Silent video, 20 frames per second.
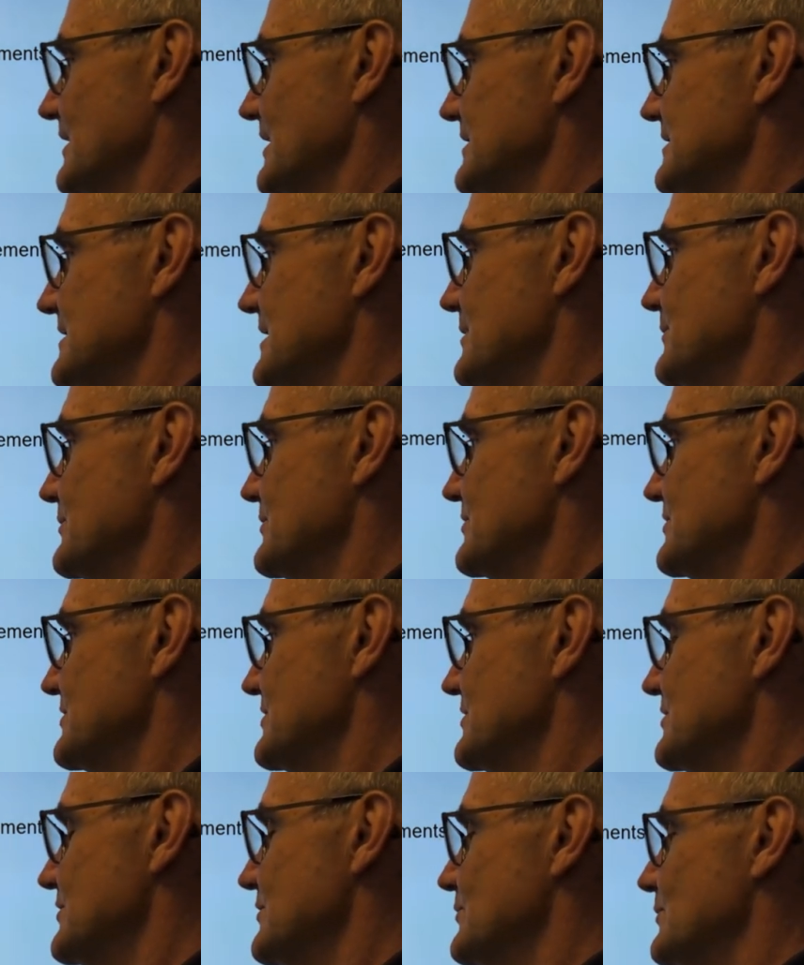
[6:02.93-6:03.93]
Number
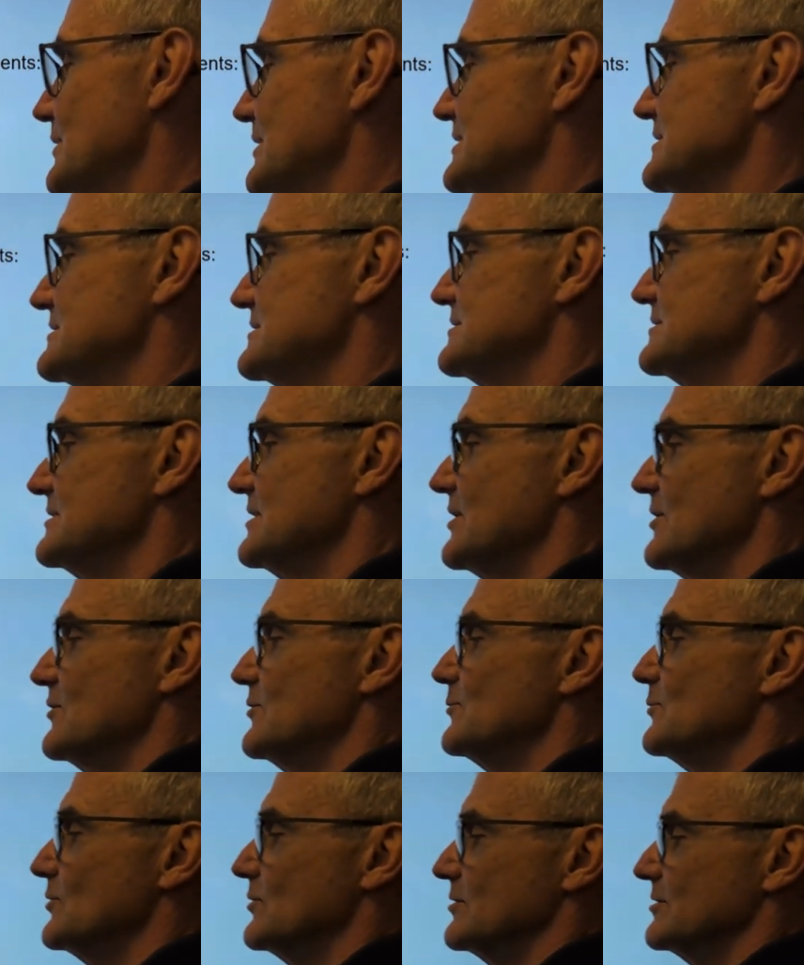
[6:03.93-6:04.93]
U is no
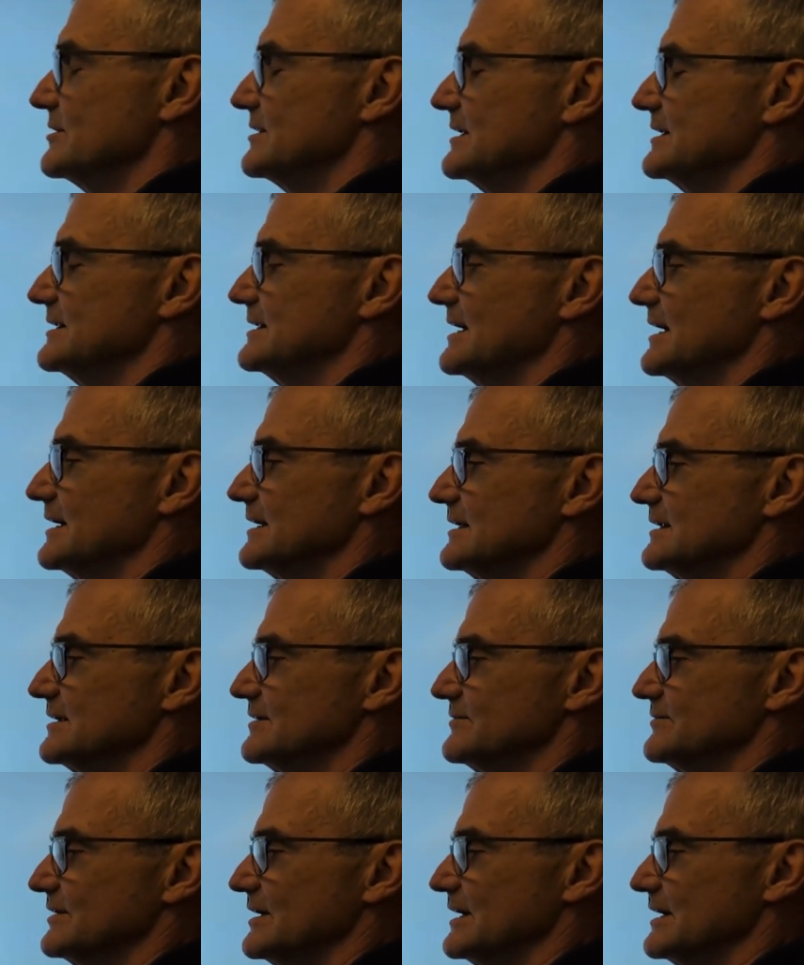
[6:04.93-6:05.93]
more than
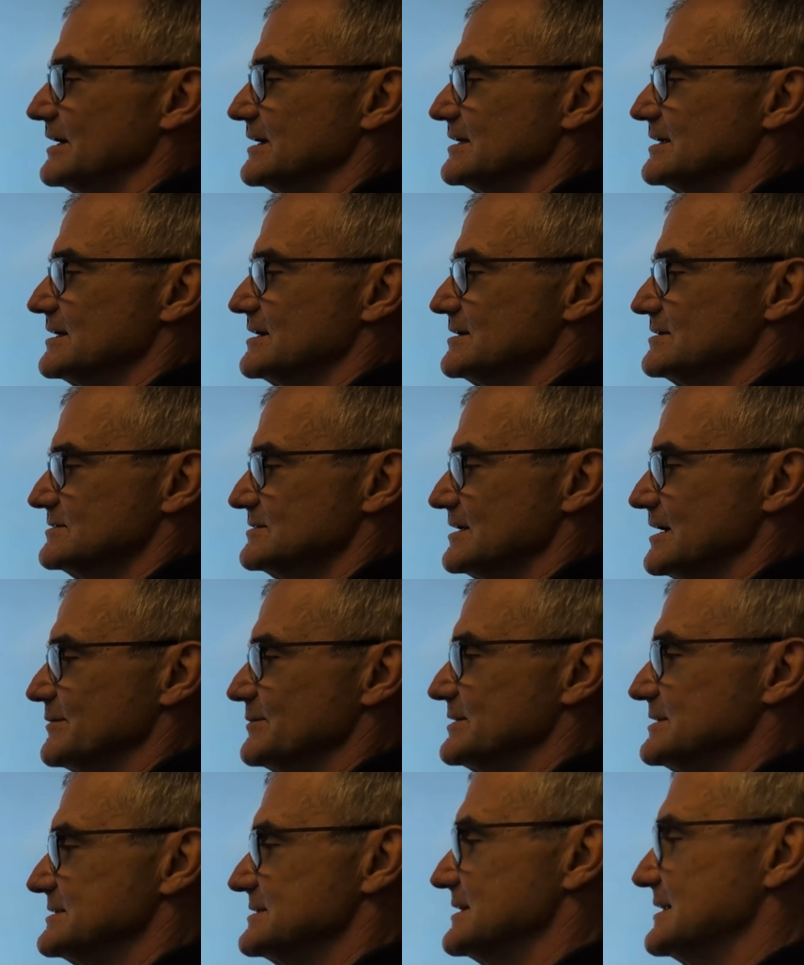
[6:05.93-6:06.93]
negative 8. So that
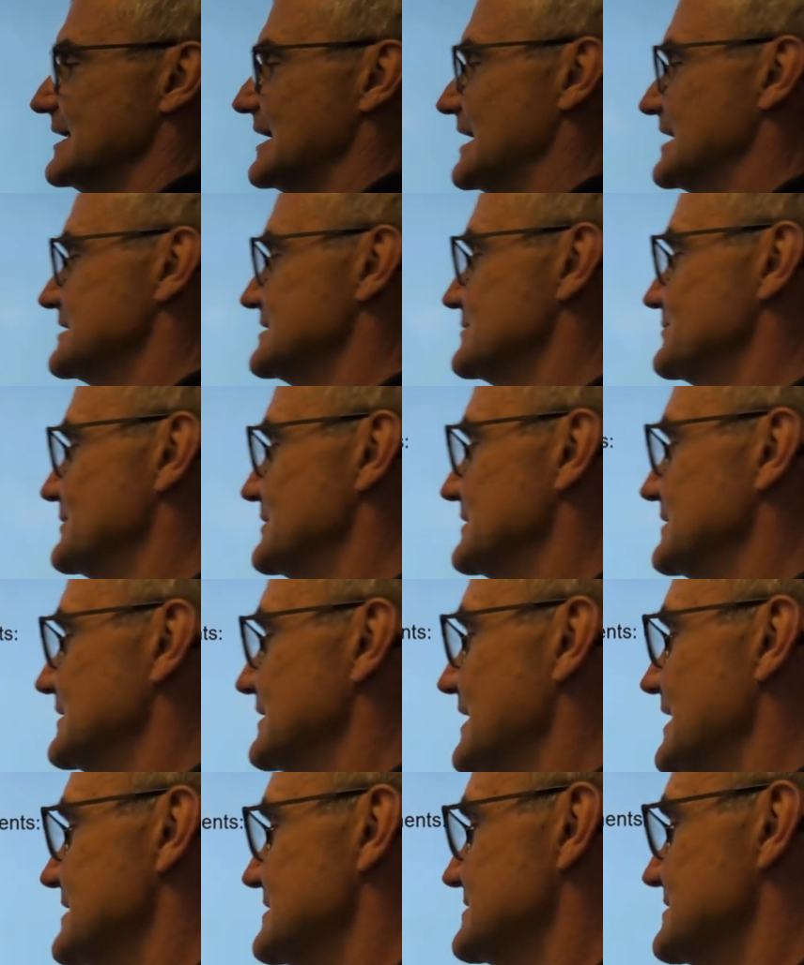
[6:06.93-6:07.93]
means it has to be
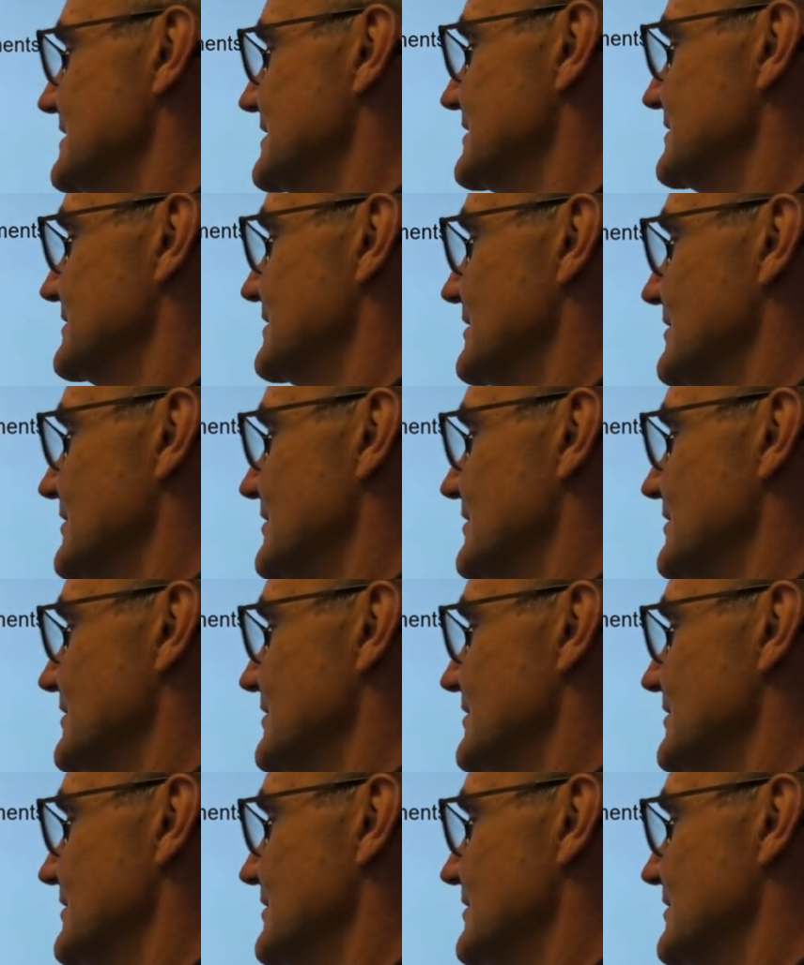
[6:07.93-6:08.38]
less than